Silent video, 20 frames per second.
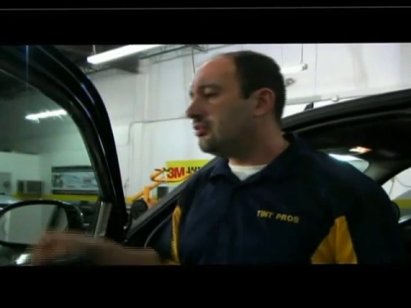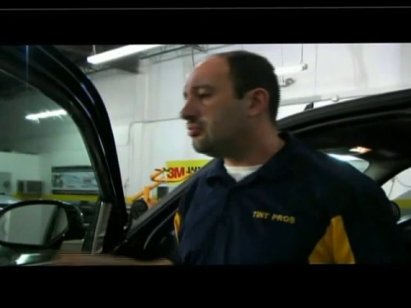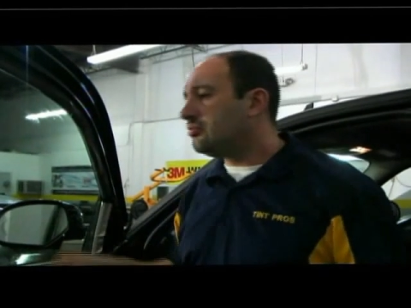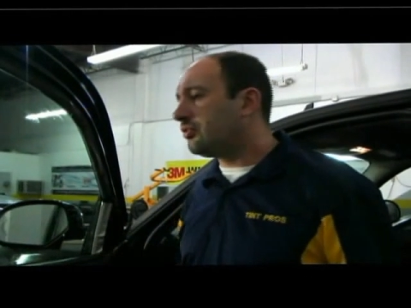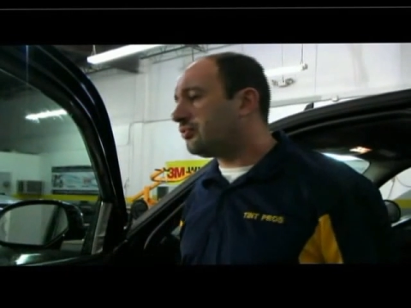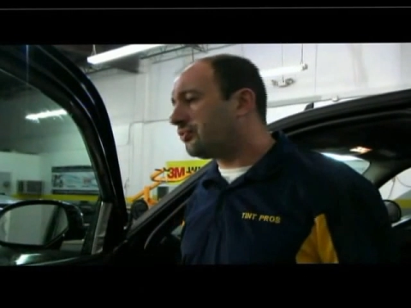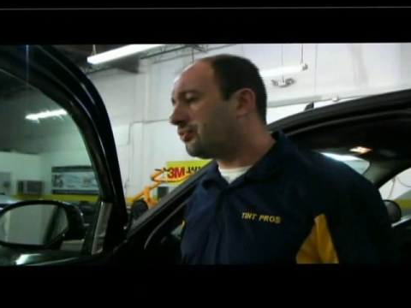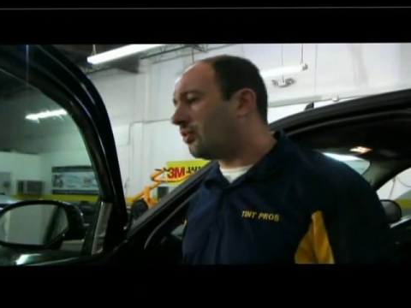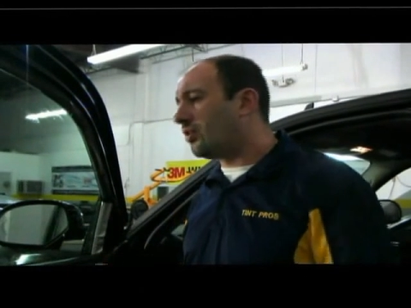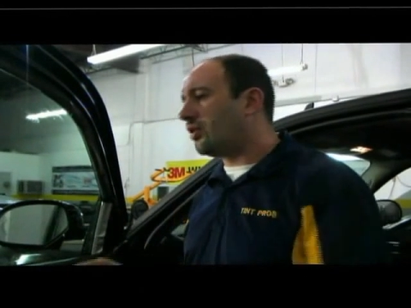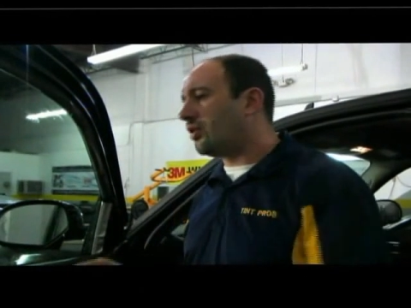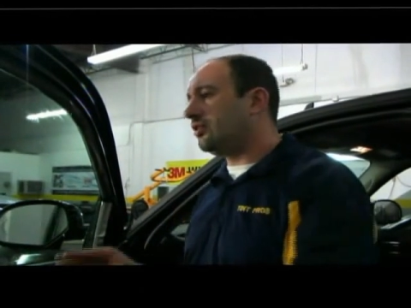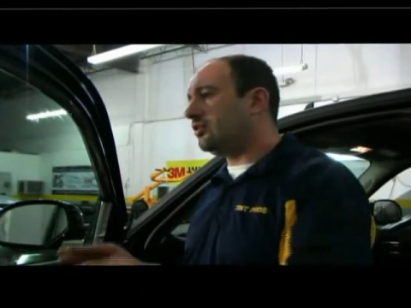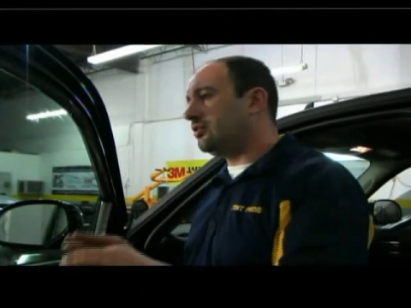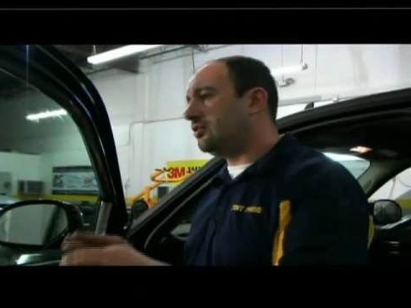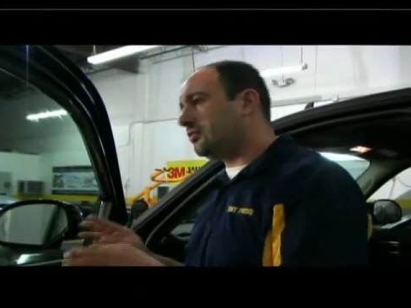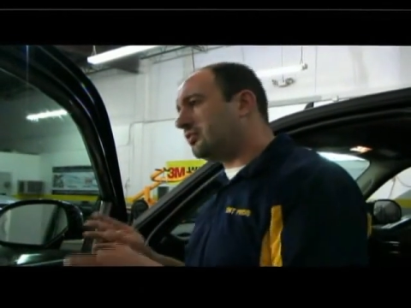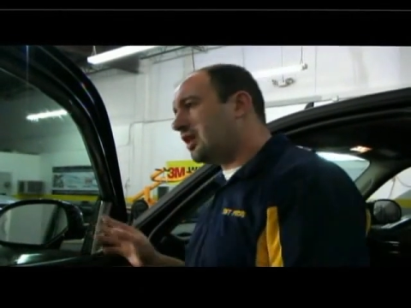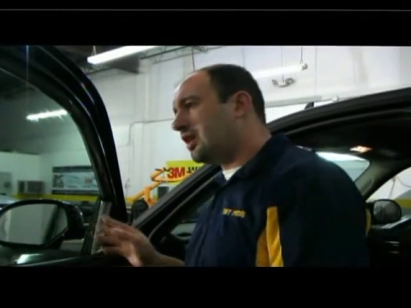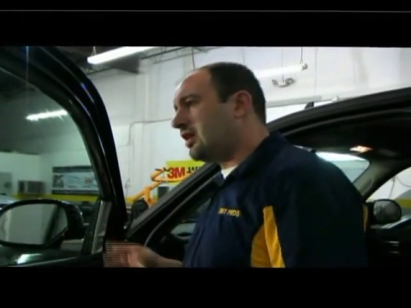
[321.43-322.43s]
before
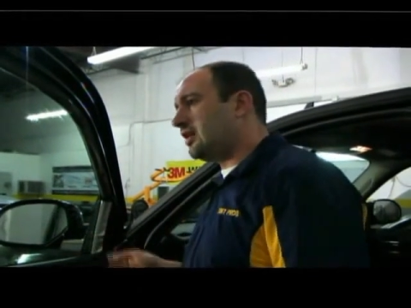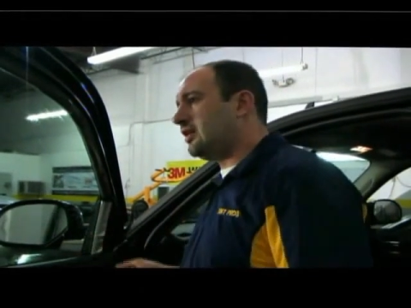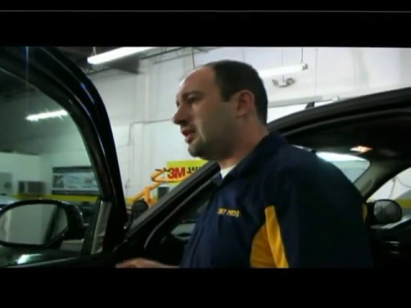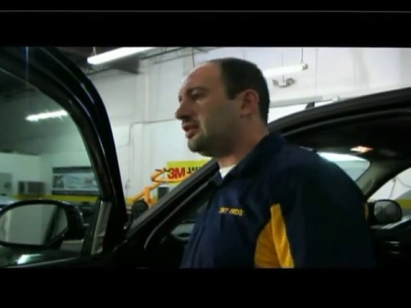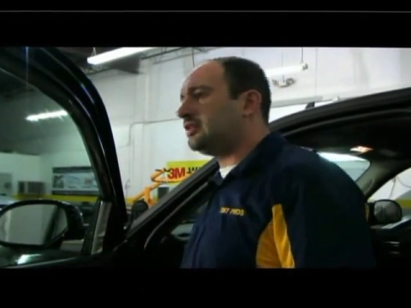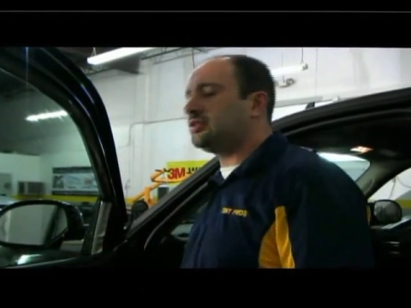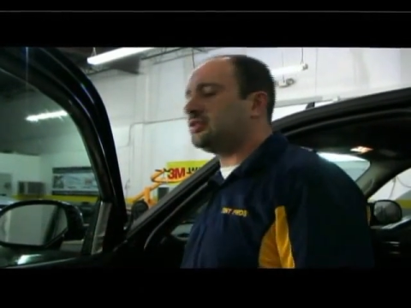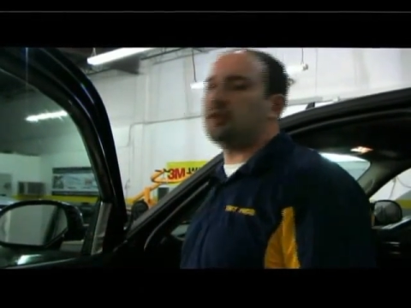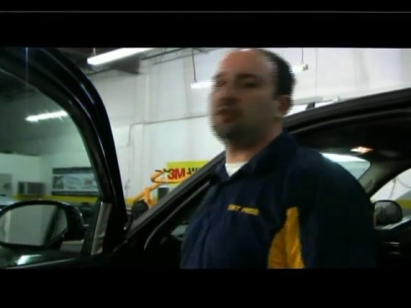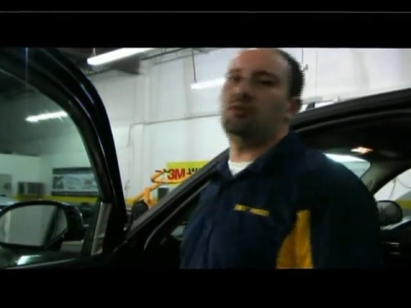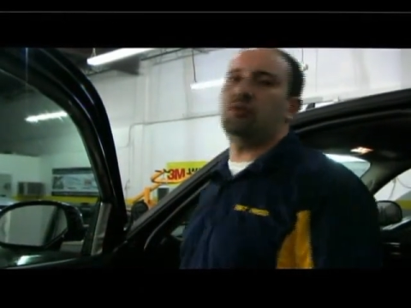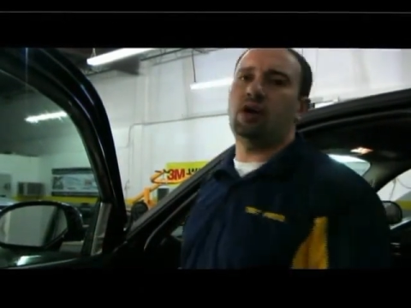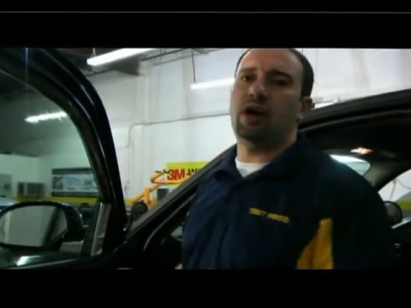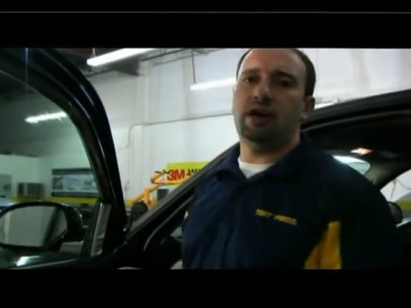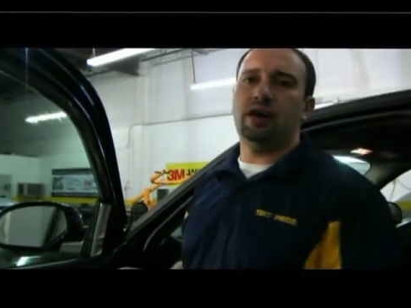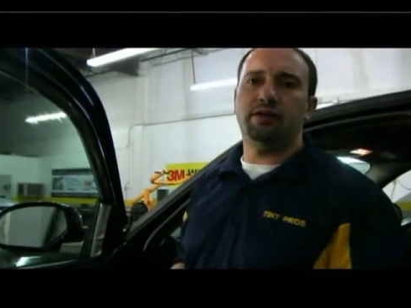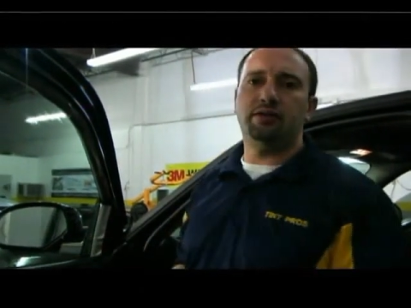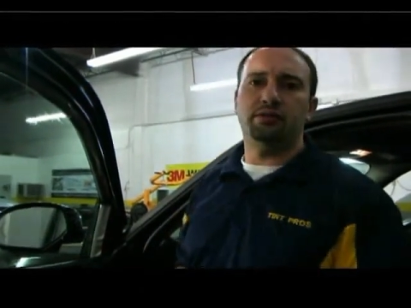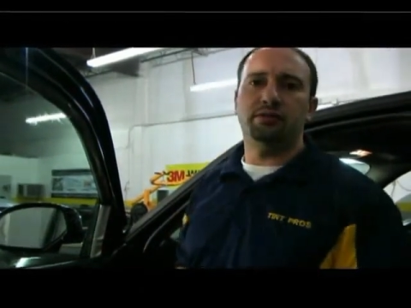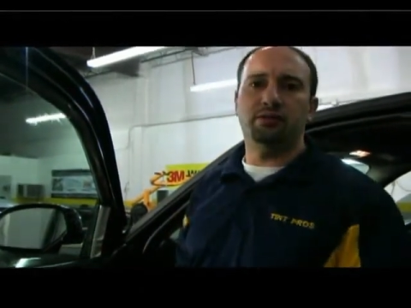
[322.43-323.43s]
you've gotten anything
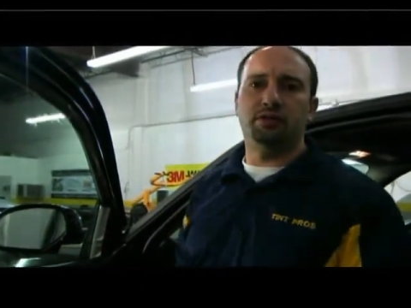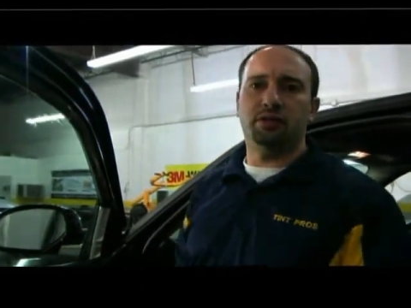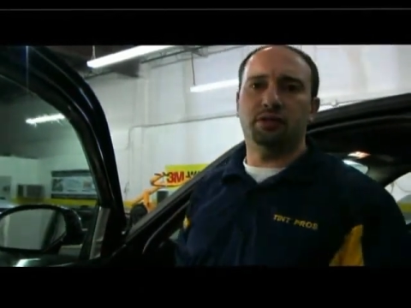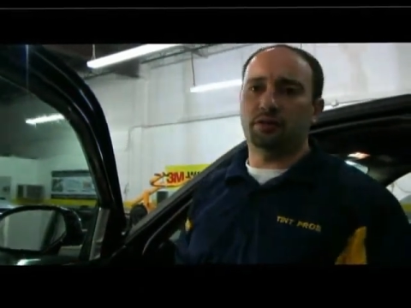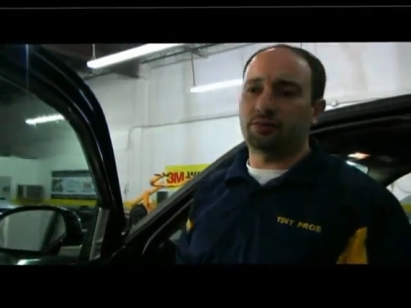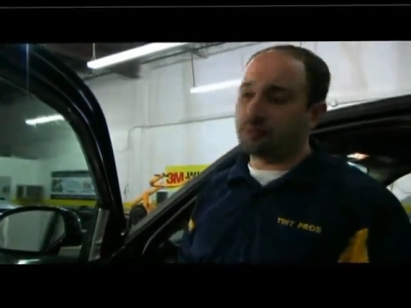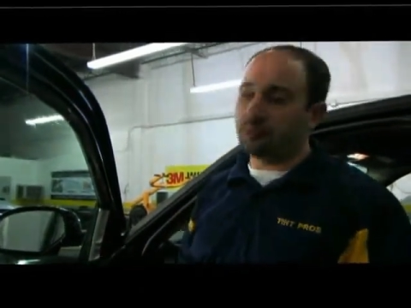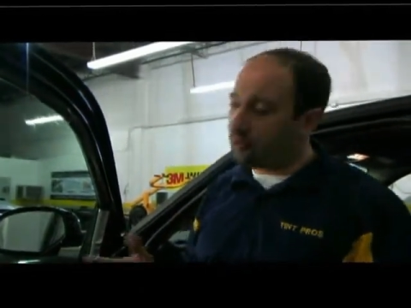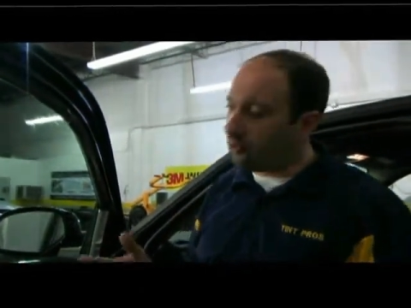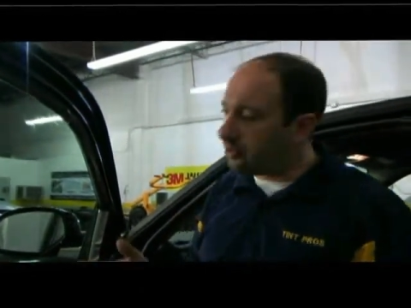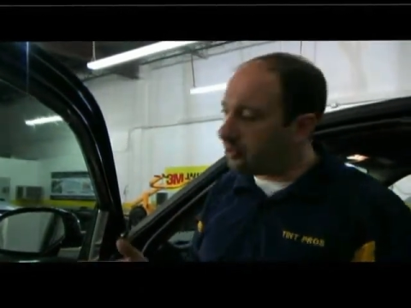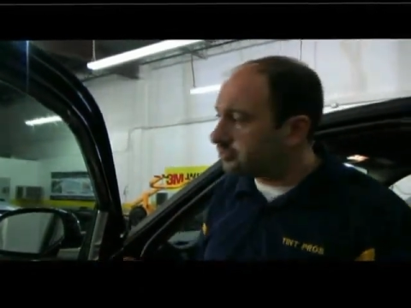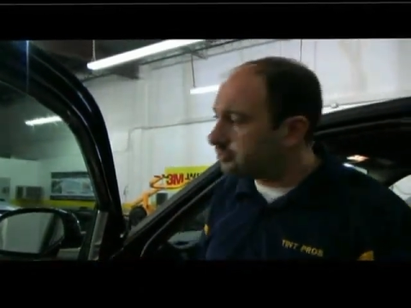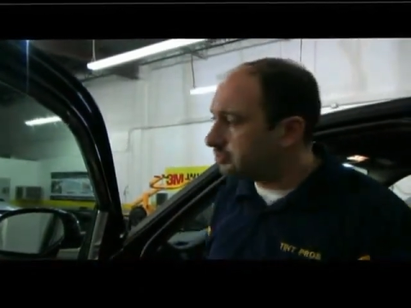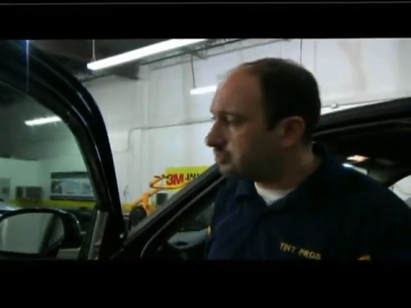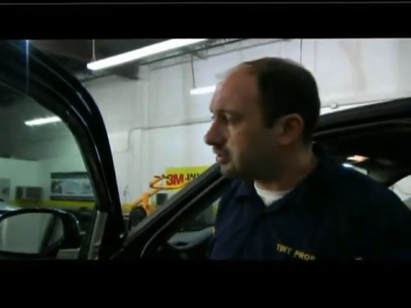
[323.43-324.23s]
wet, of course,